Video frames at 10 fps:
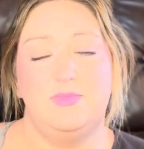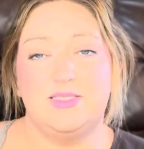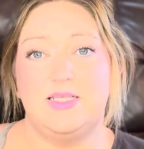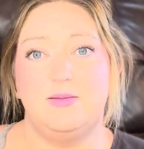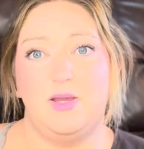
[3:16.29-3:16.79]

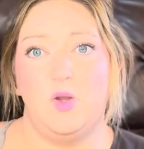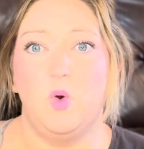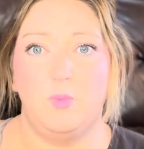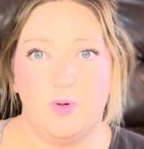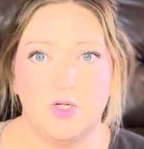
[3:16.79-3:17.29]
missing my
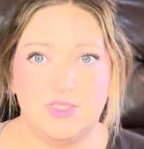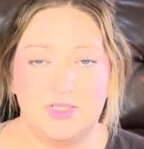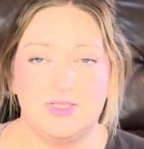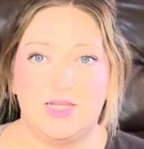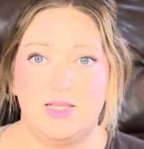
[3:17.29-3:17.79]
own
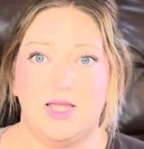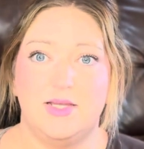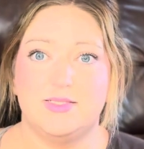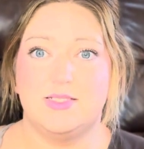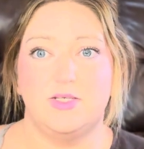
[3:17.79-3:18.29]
personal
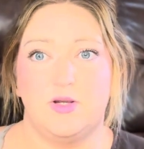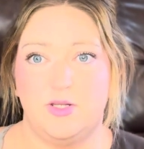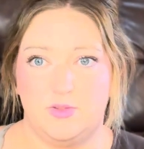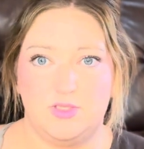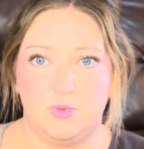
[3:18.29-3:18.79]
deadlines here on
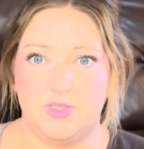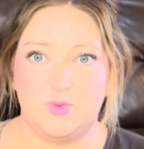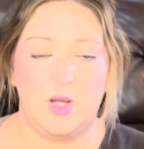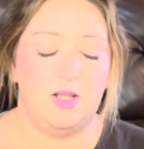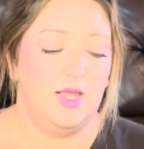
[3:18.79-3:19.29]
YouTube as
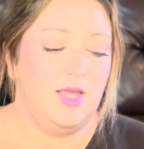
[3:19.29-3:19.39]
well.